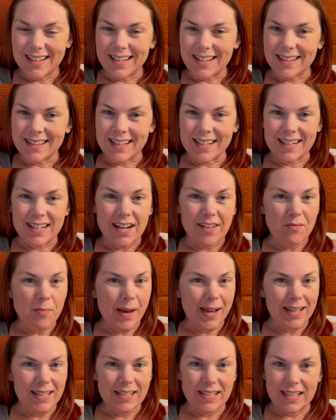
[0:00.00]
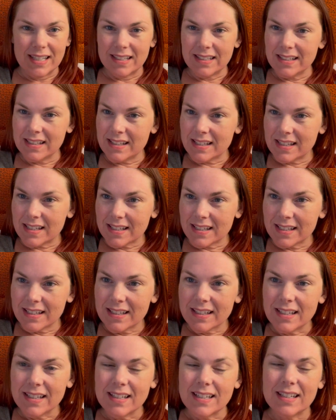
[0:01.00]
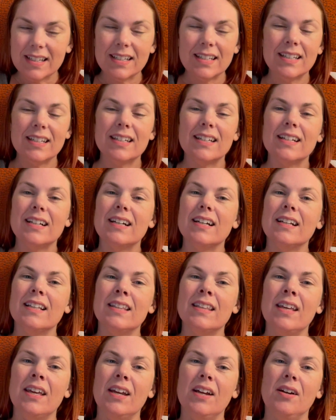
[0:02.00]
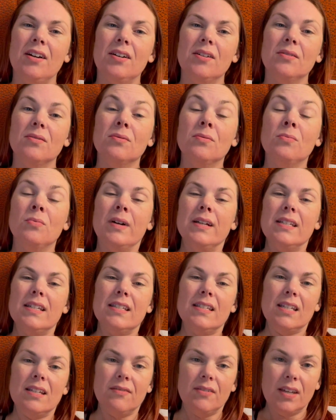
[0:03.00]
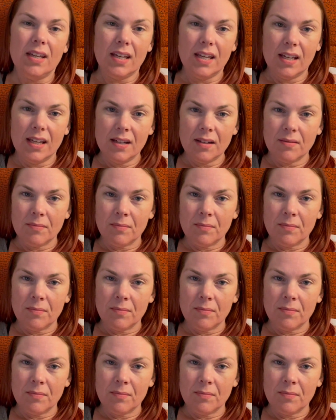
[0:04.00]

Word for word: They didn't have magazines. There was a T V,